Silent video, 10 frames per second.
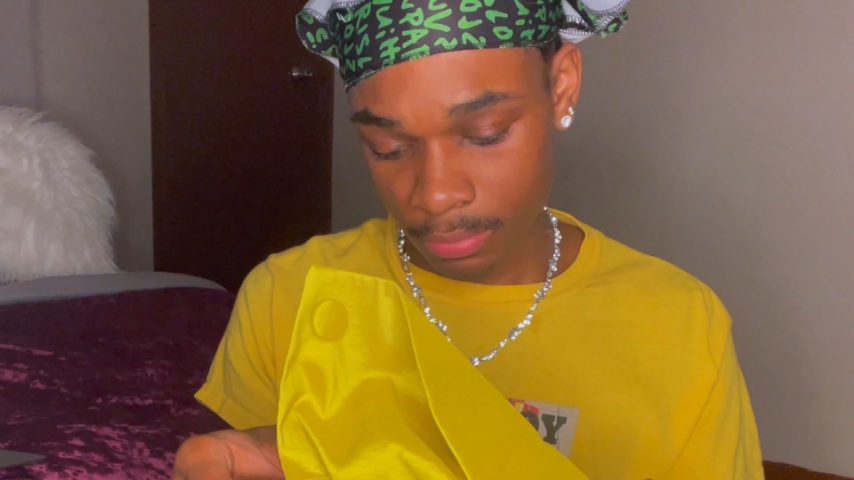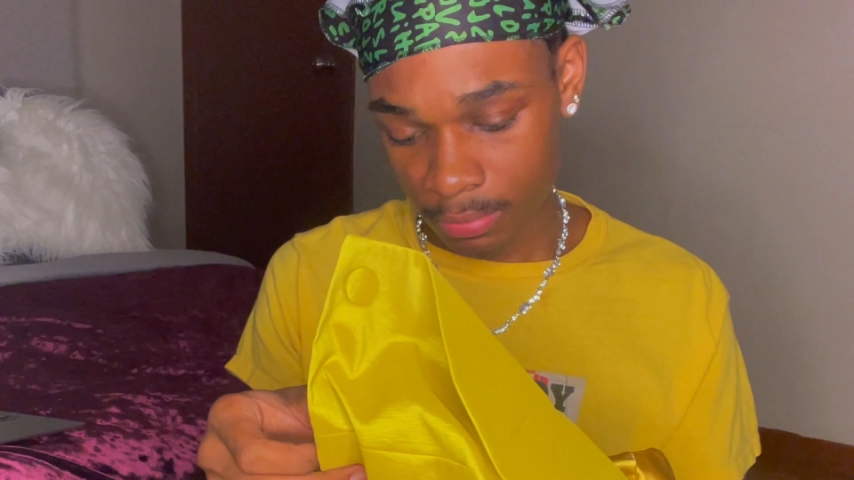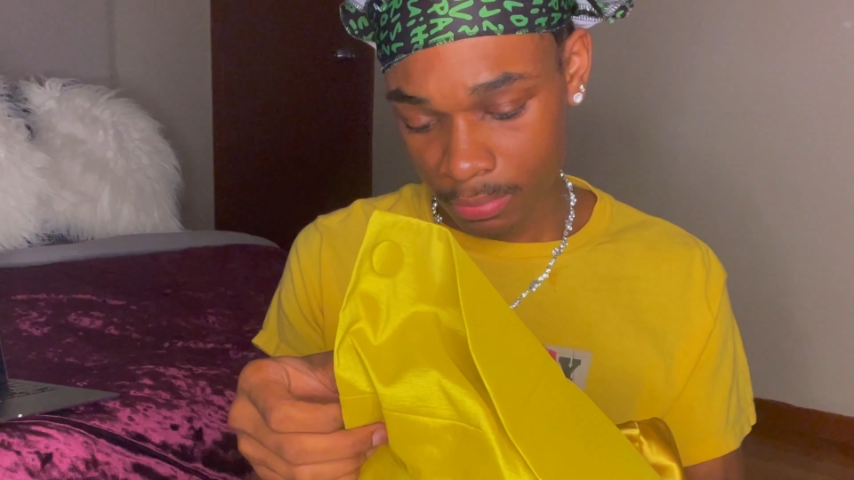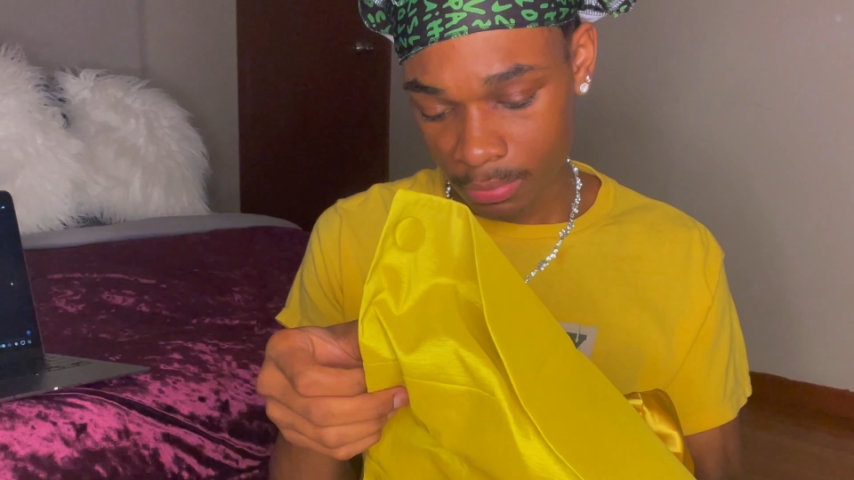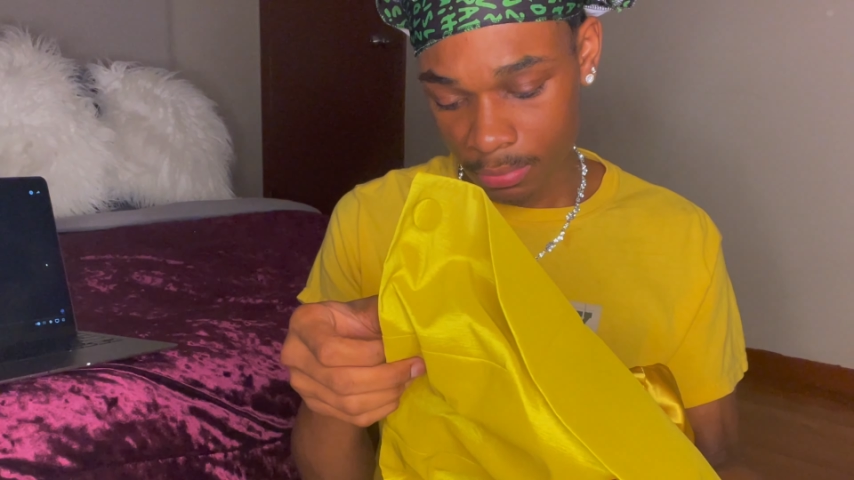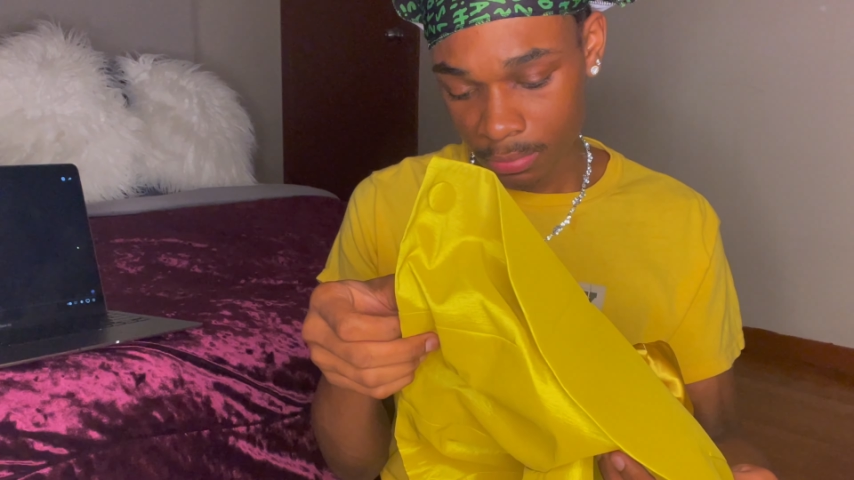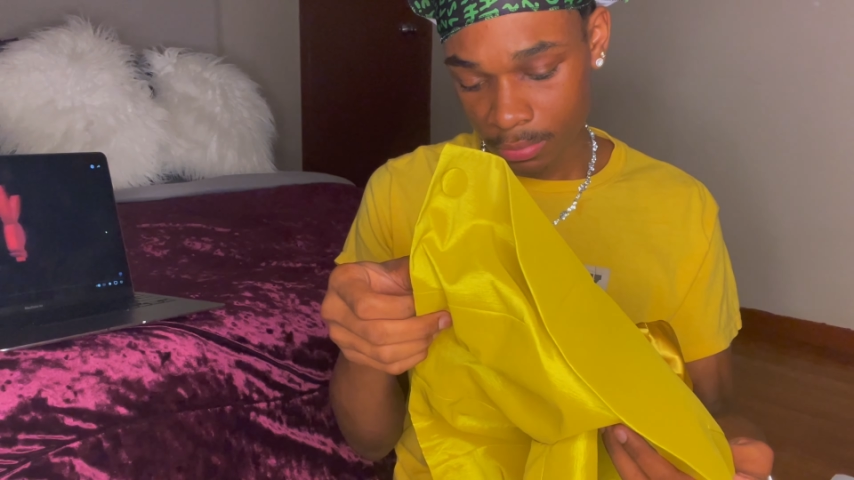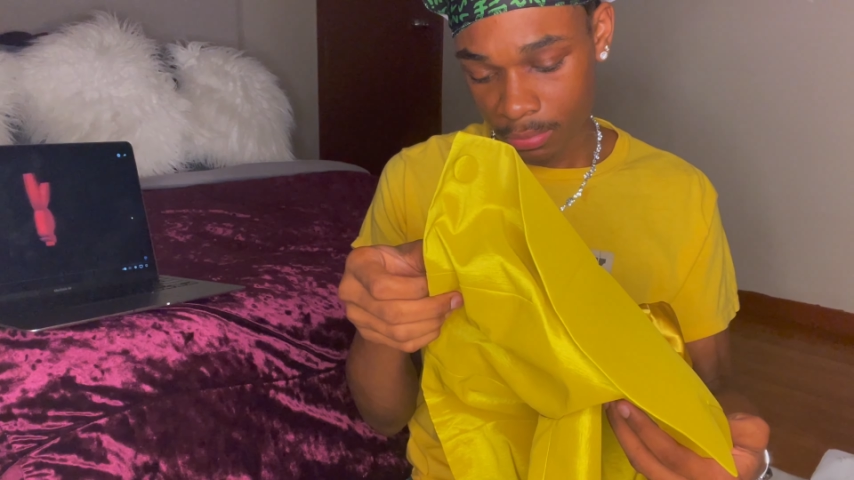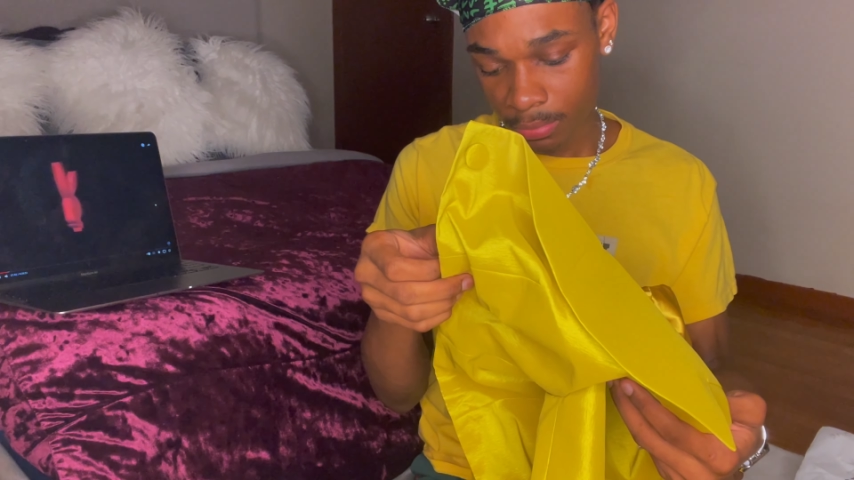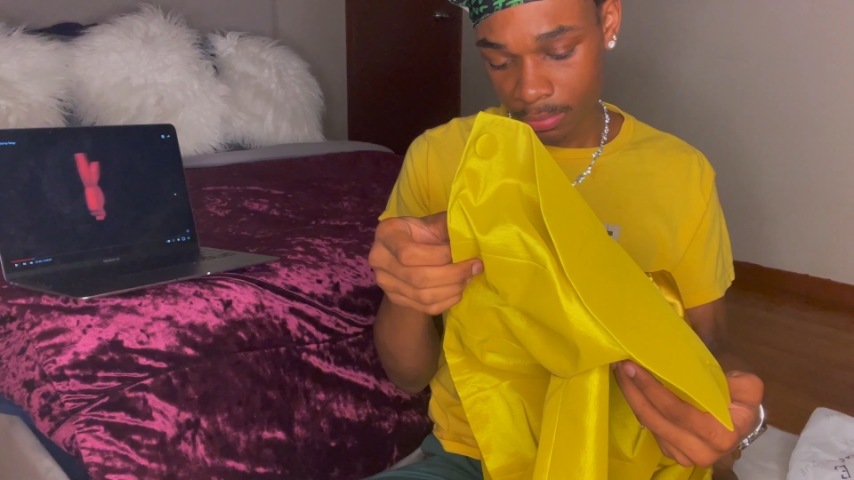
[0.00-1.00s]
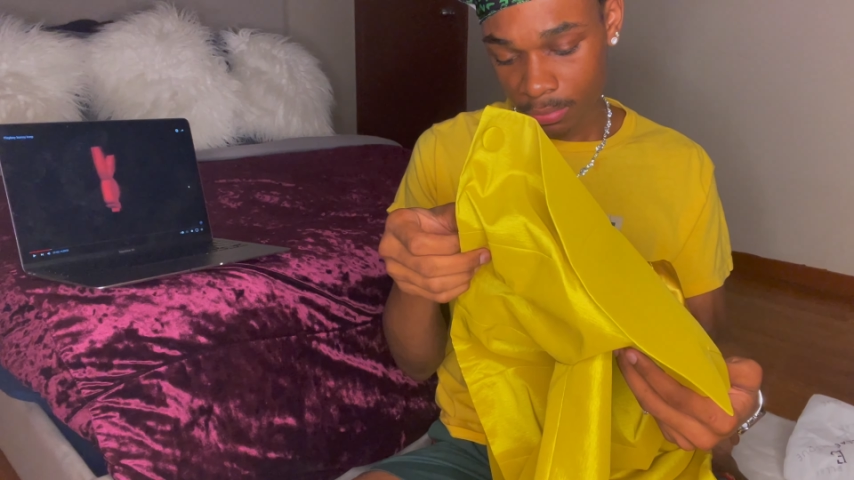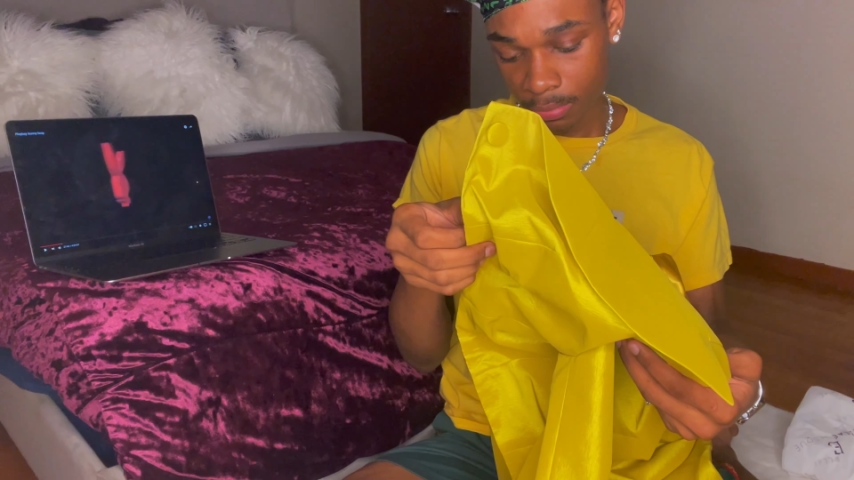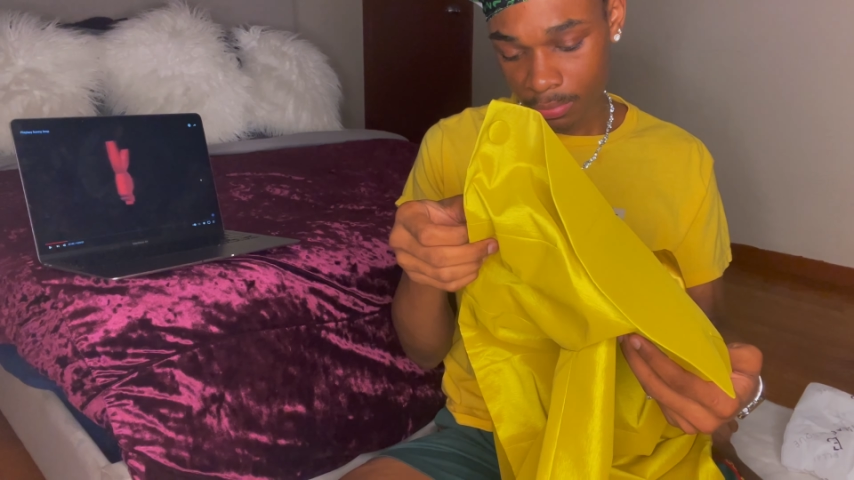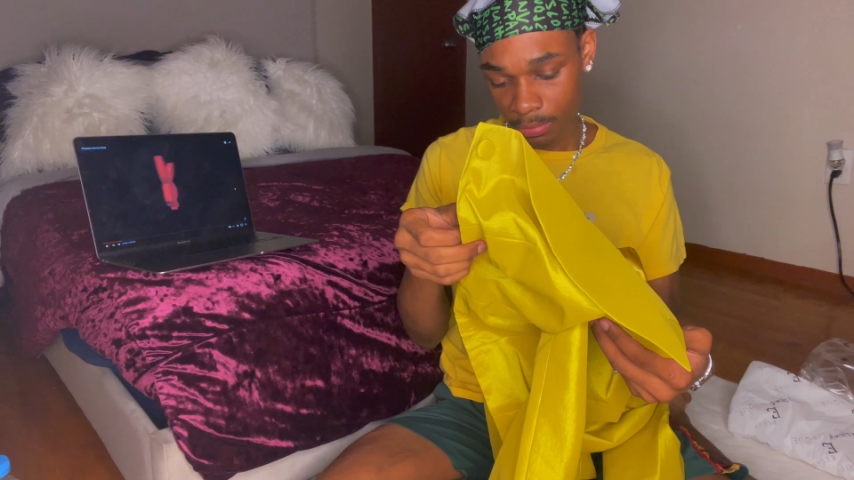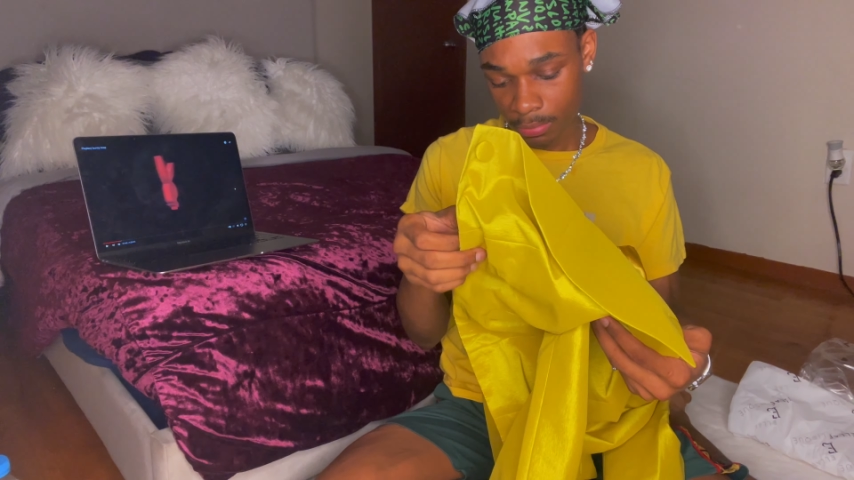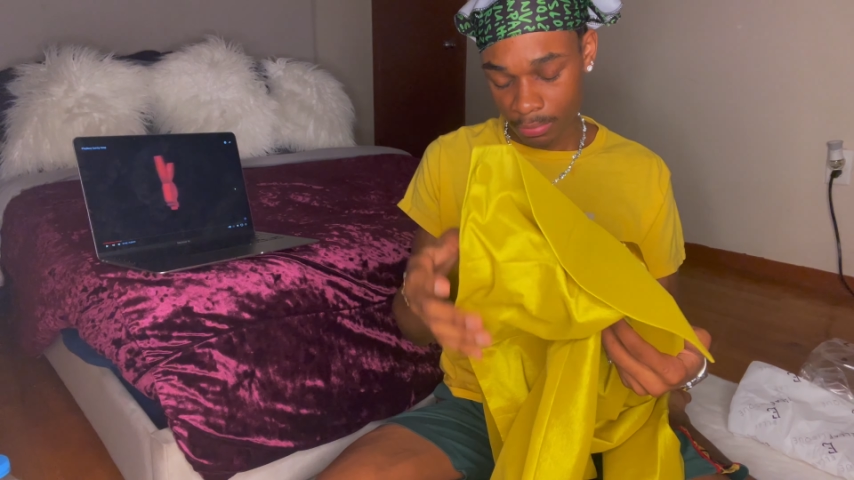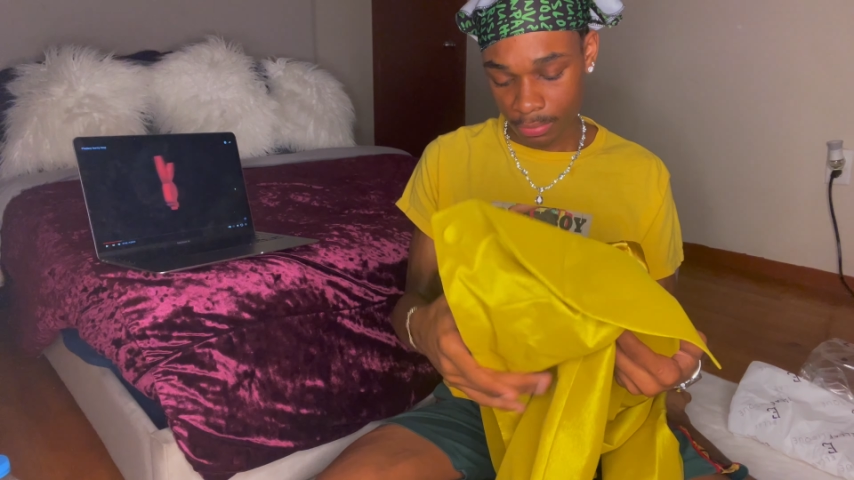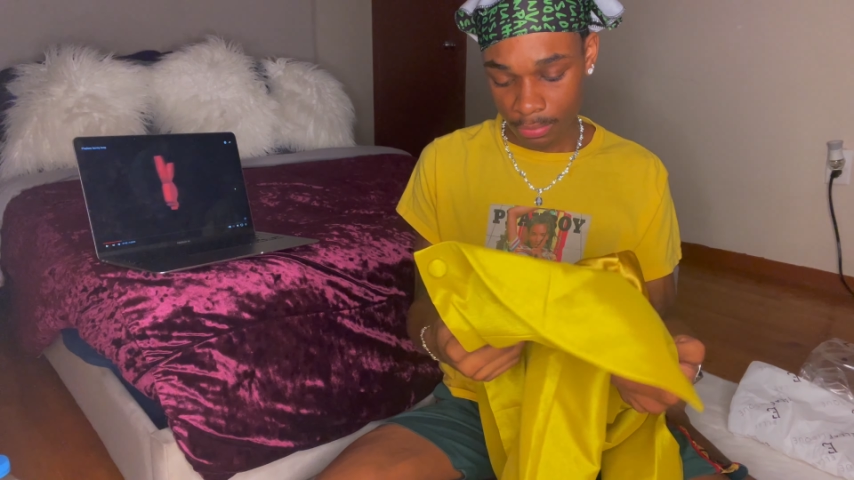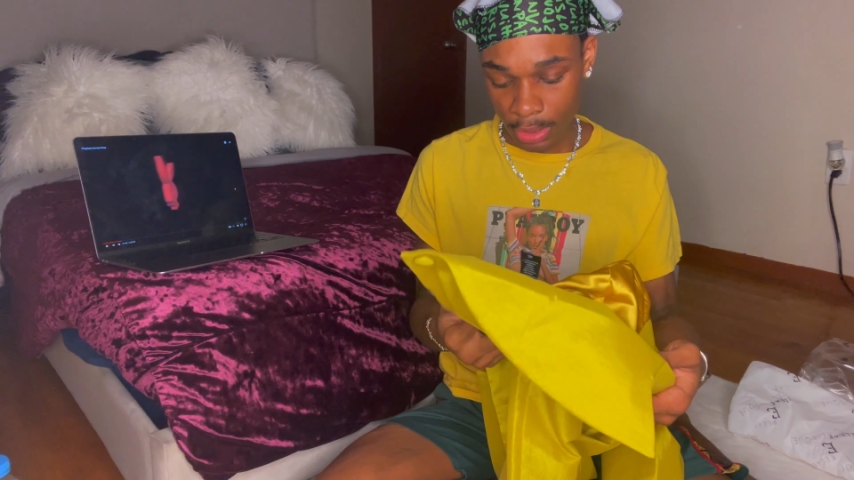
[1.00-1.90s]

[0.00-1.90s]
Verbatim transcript: Hmm. one